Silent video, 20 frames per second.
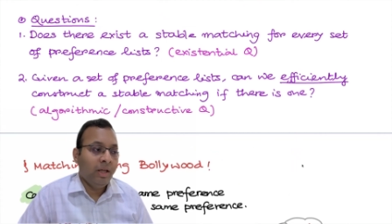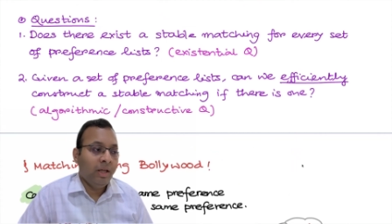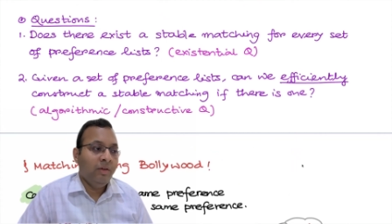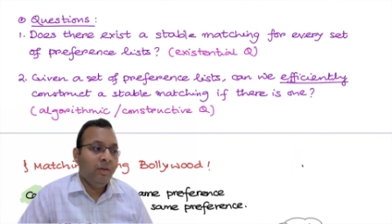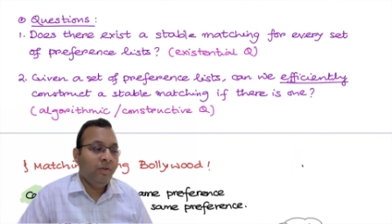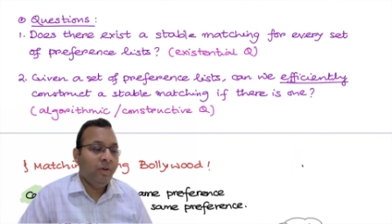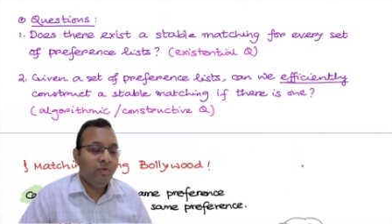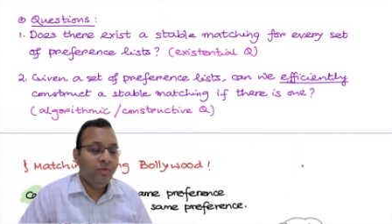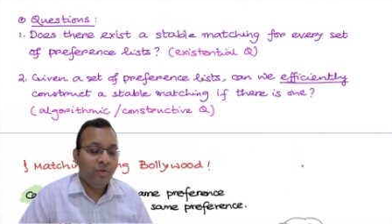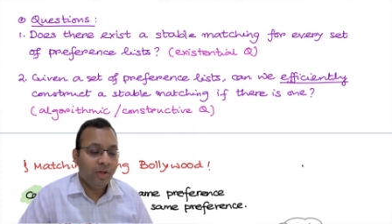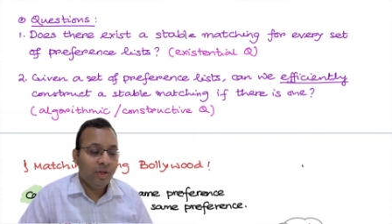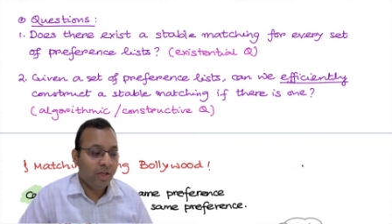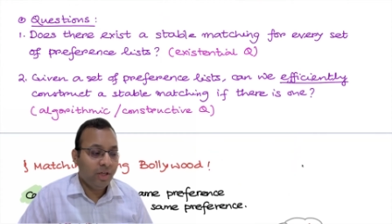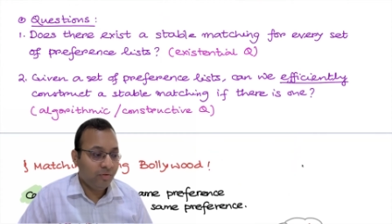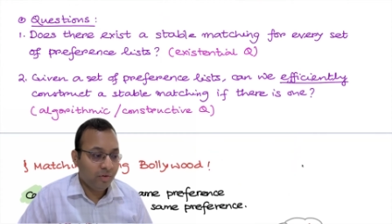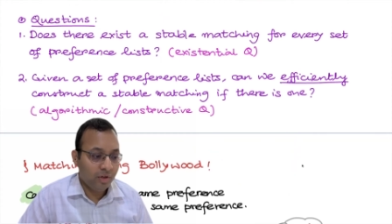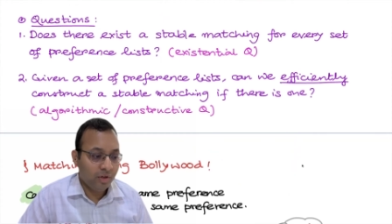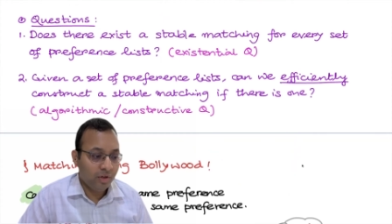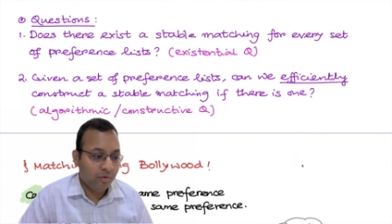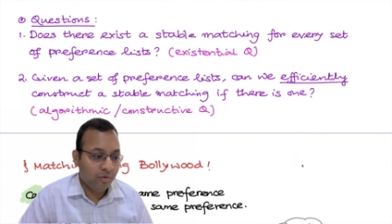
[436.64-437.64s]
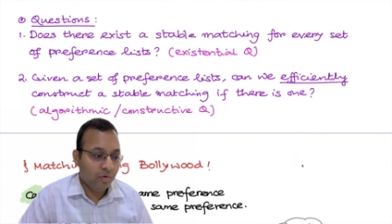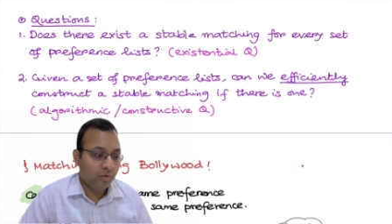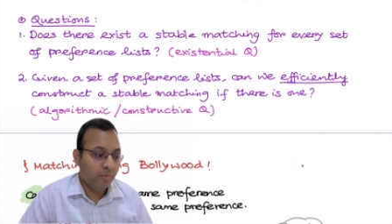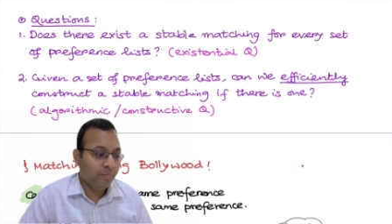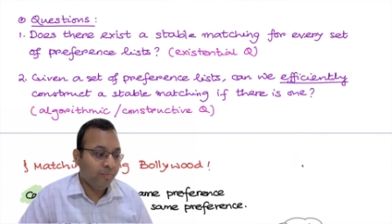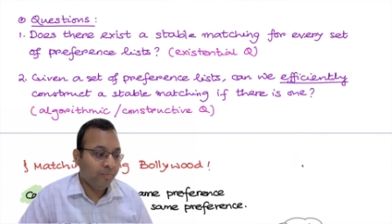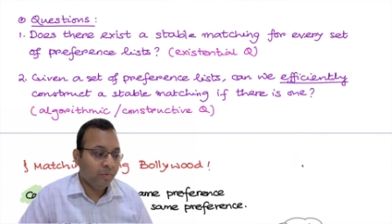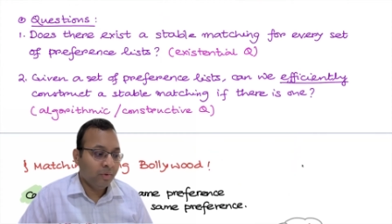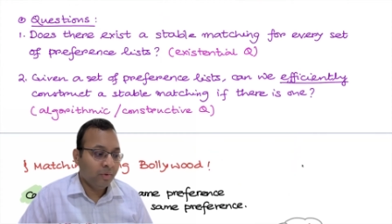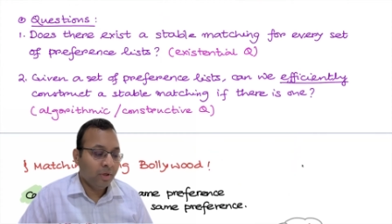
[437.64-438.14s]
even if we, if we give
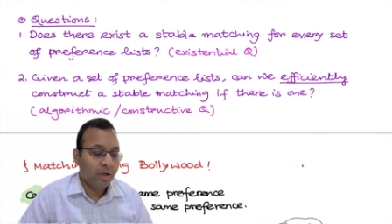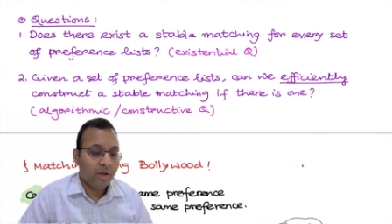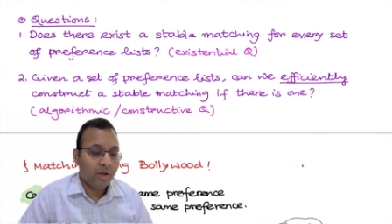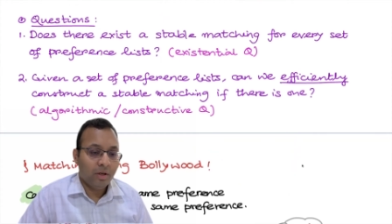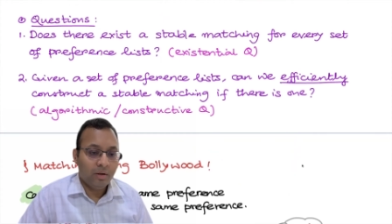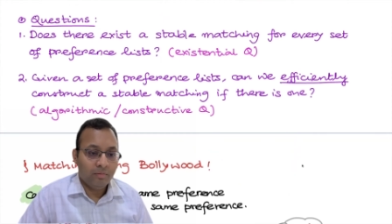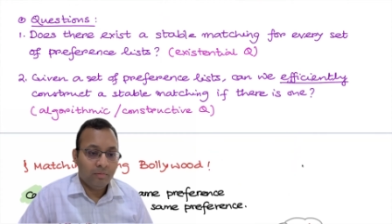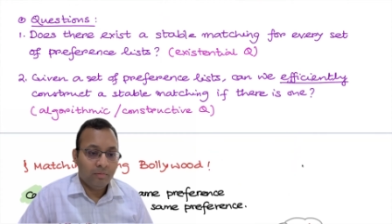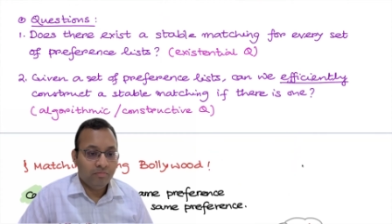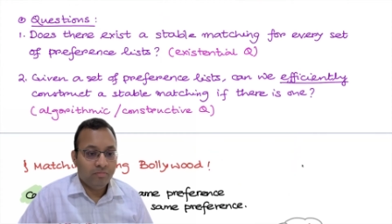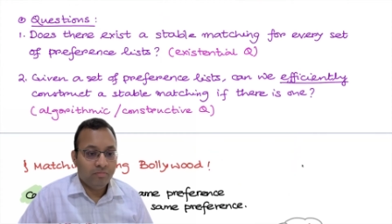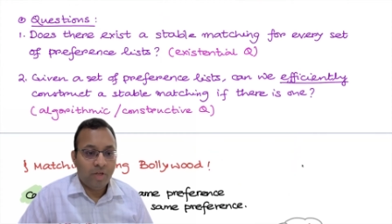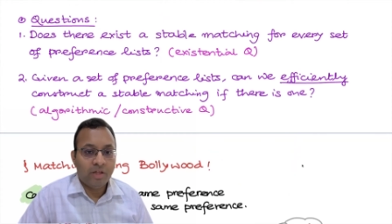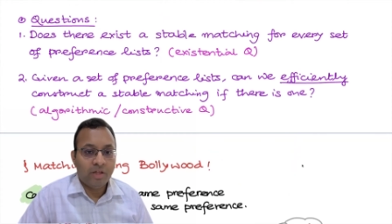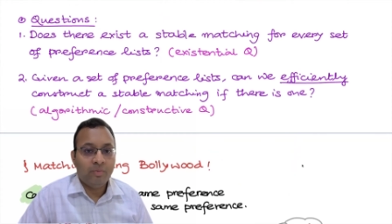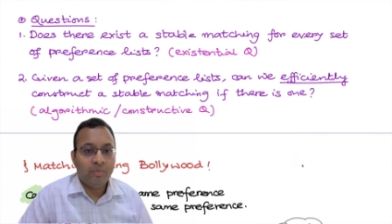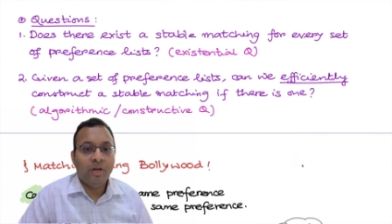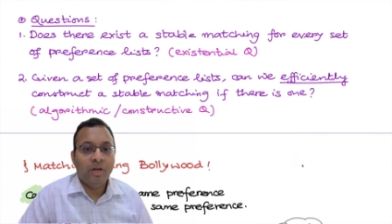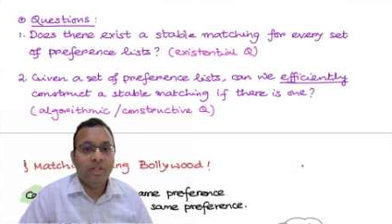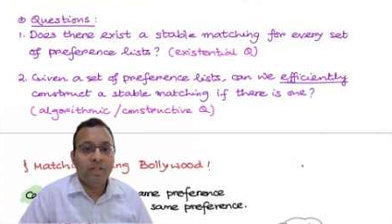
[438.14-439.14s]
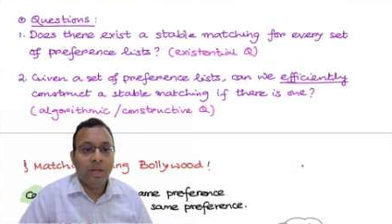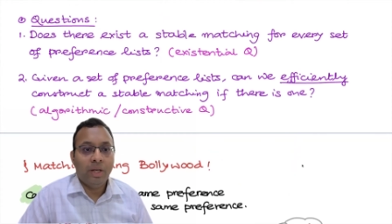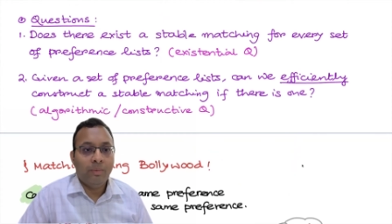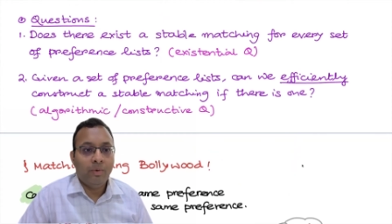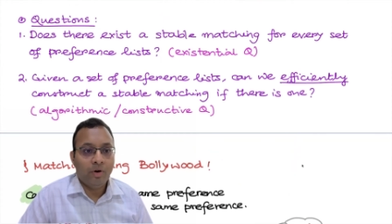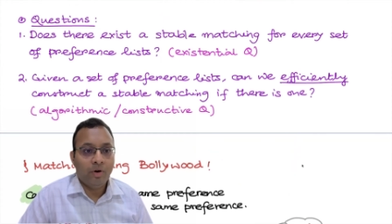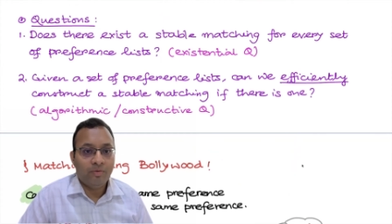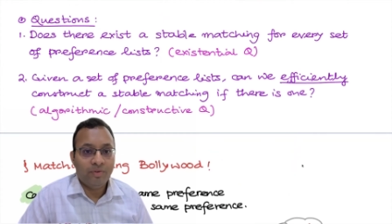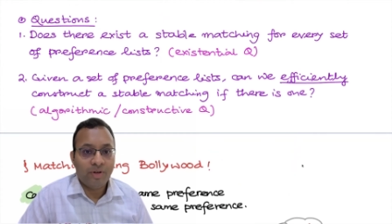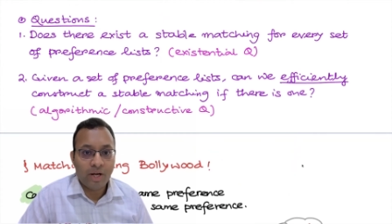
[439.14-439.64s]
you um, exponential
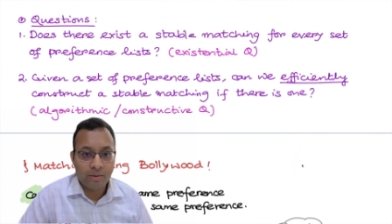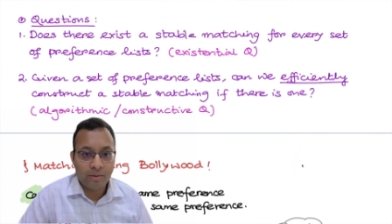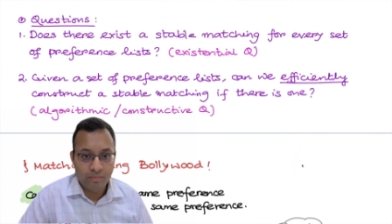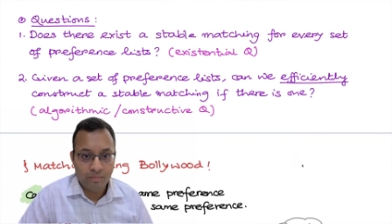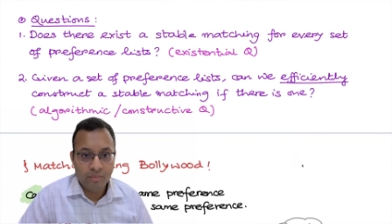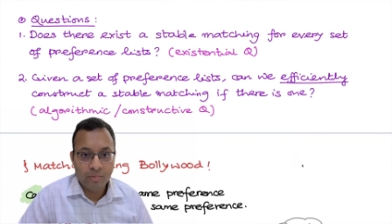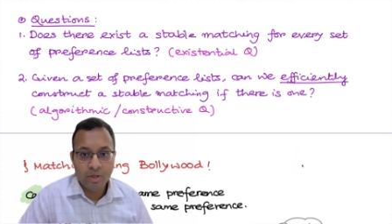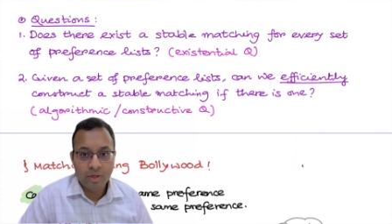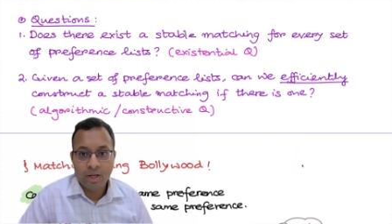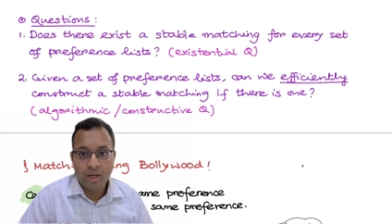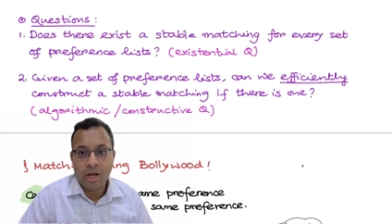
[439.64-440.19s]
amount of time,